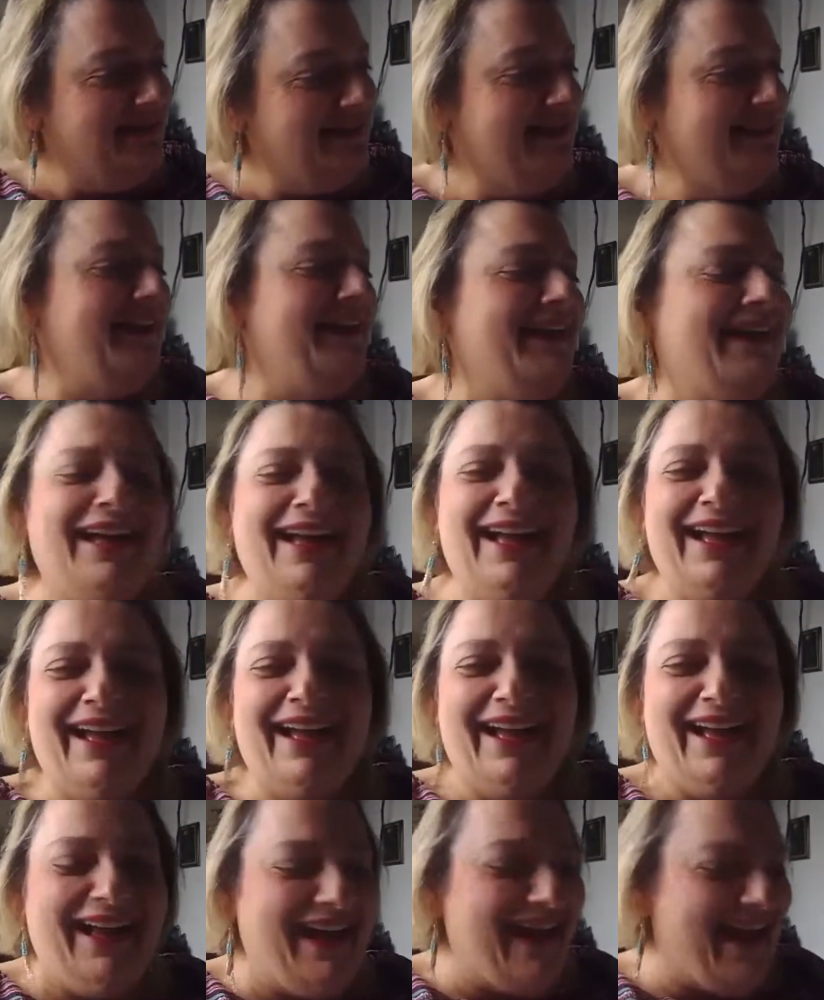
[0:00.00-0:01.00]

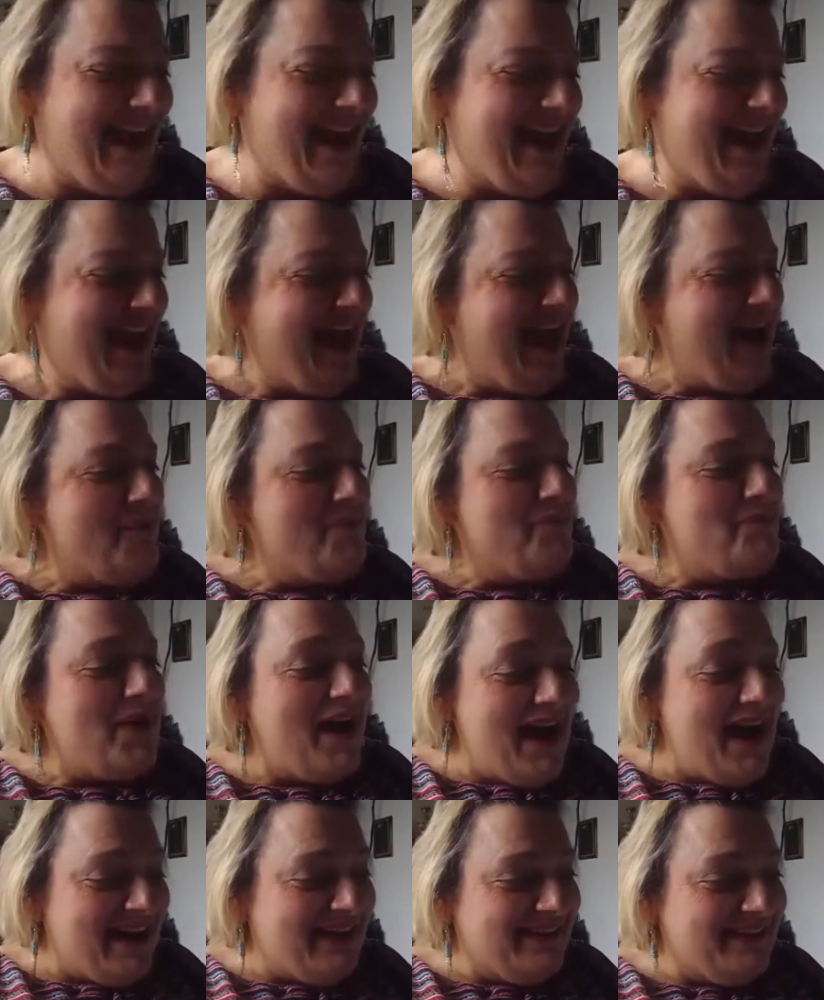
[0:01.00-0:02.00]
but
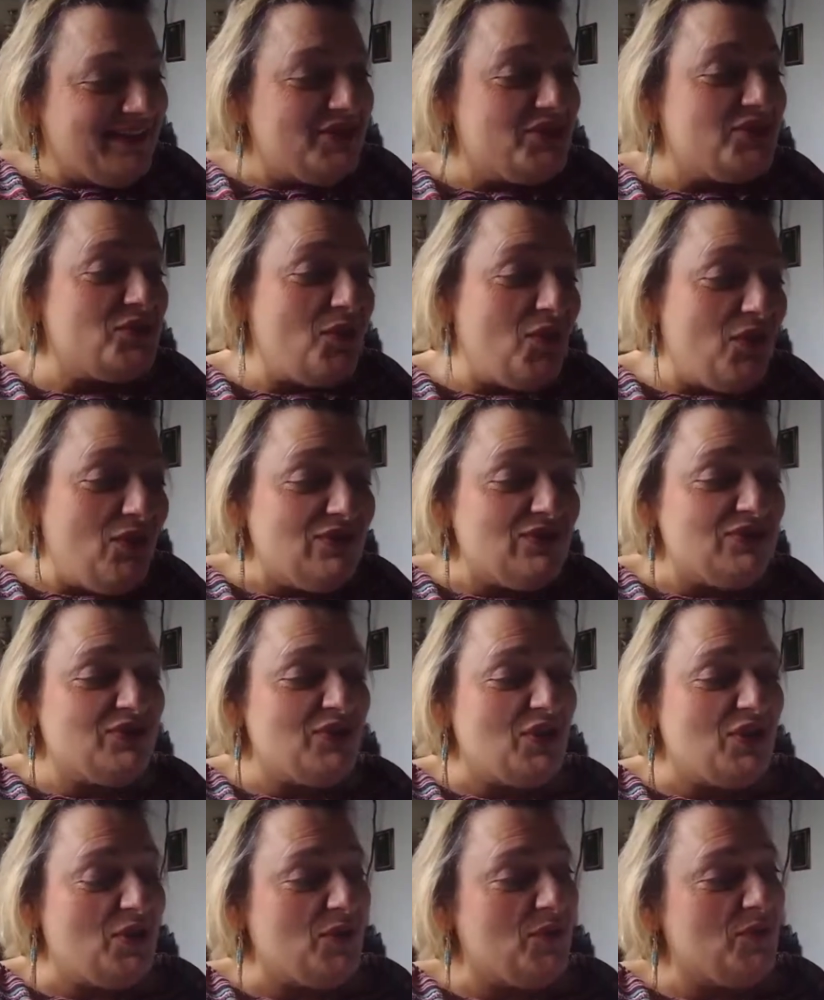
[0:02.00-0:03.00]
there's
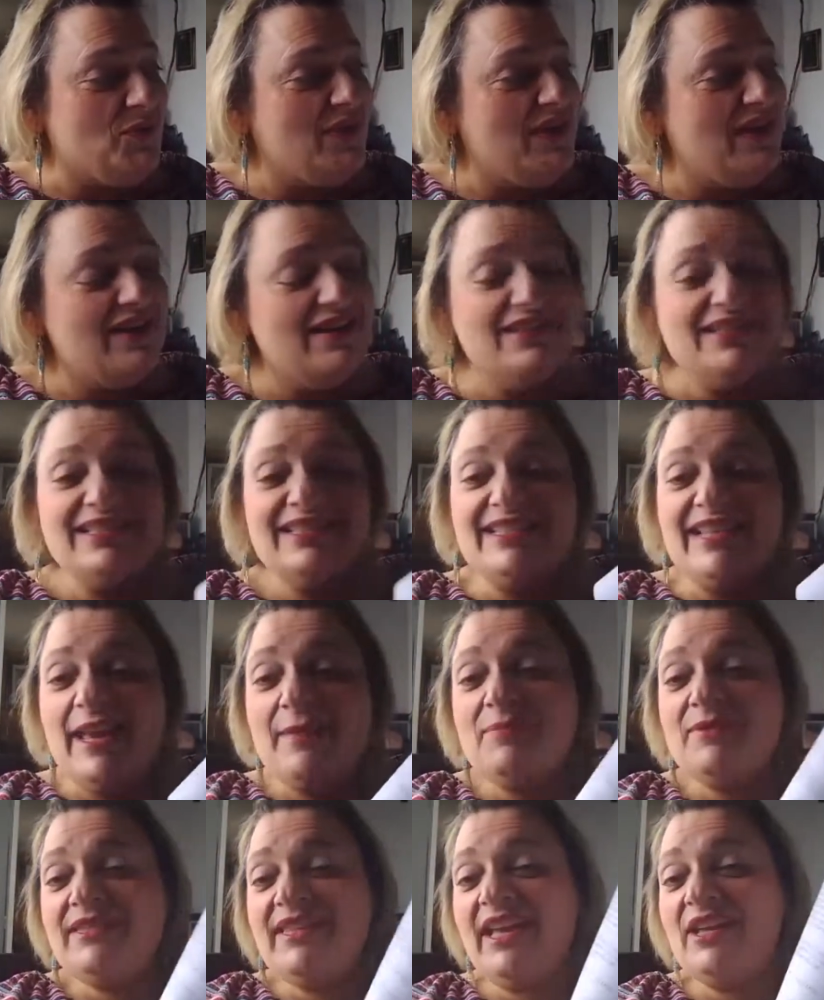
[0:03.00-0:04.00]
also
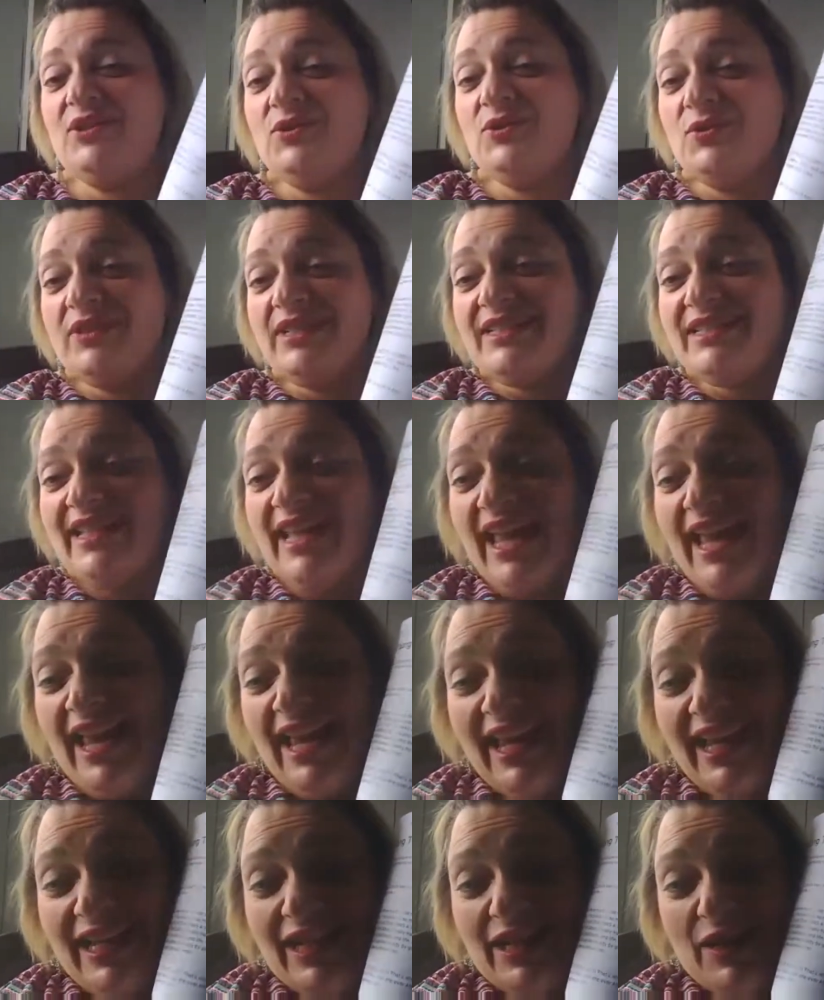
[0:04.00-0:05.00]
steps that you could
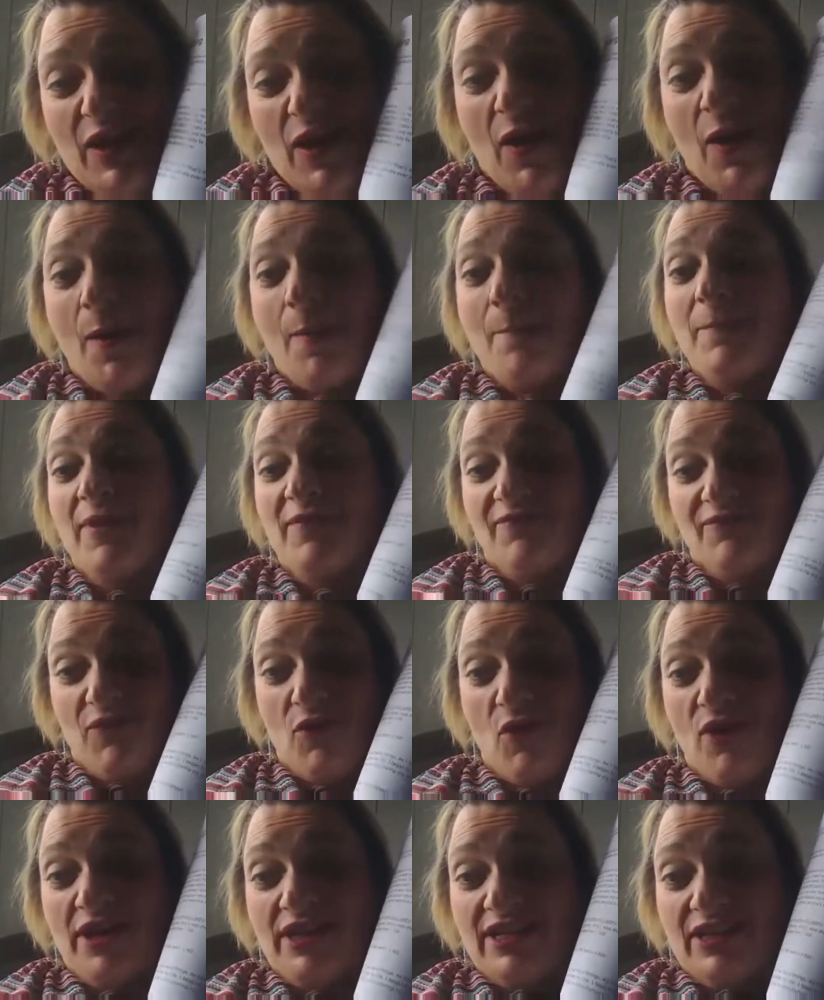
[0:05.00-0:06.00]
take
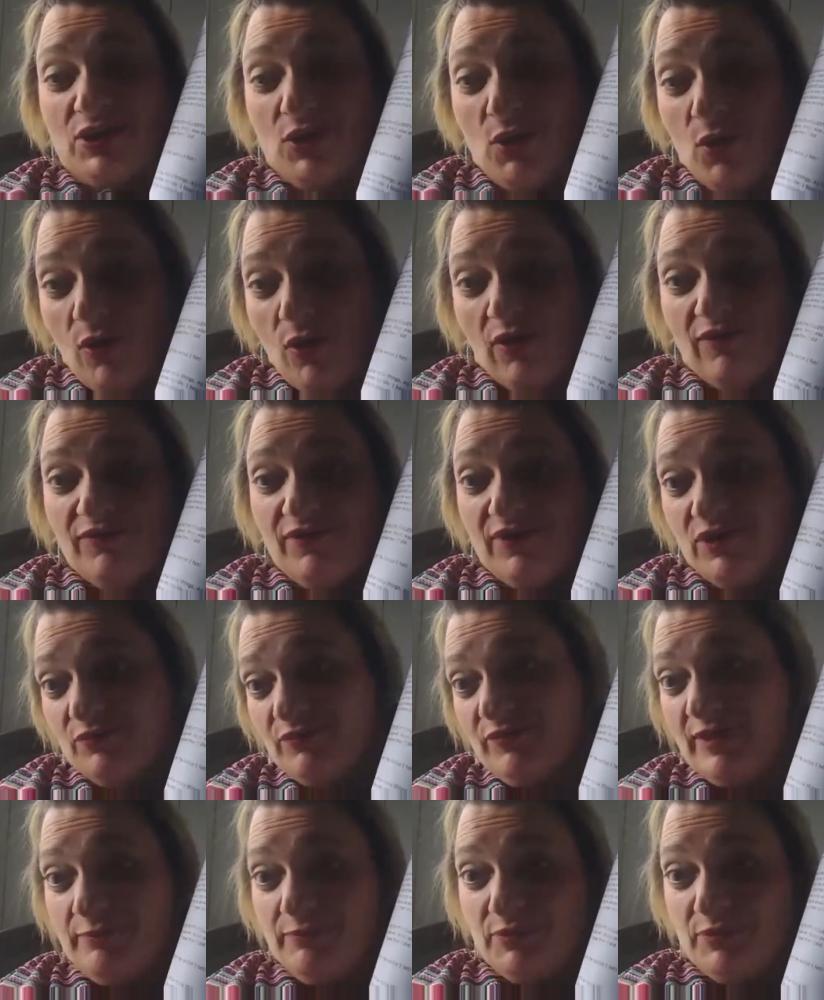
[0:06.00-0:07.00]
before you call for the
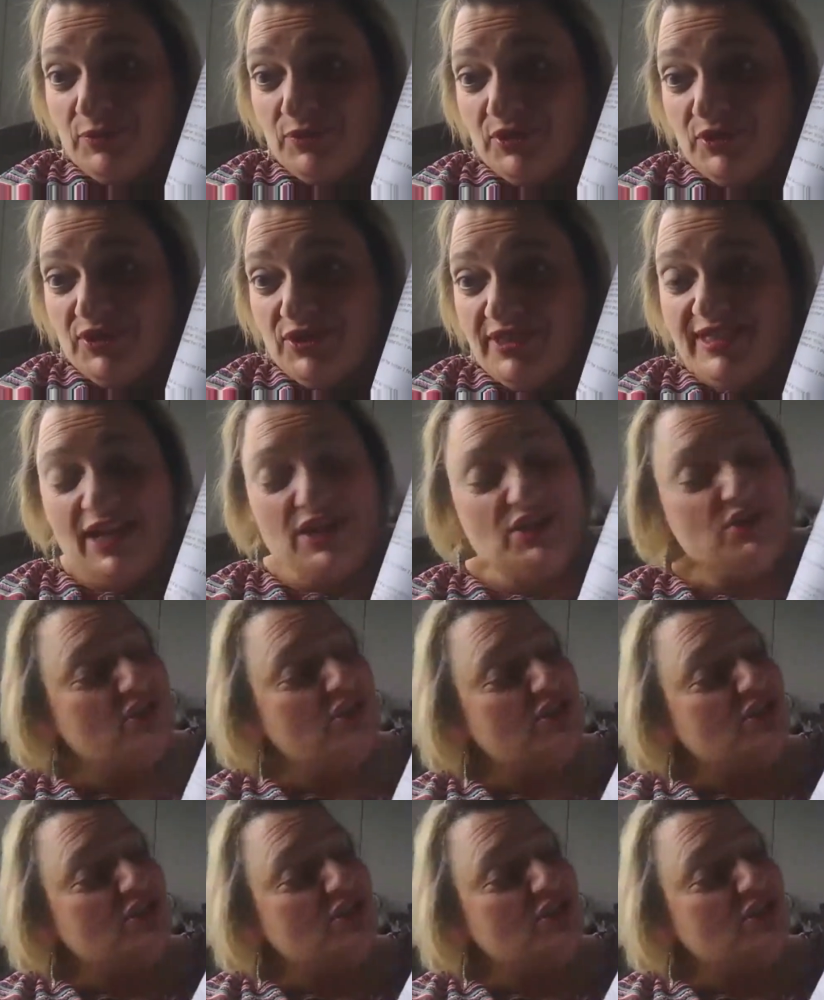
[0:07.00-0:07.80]
reboot your sessions. Ah.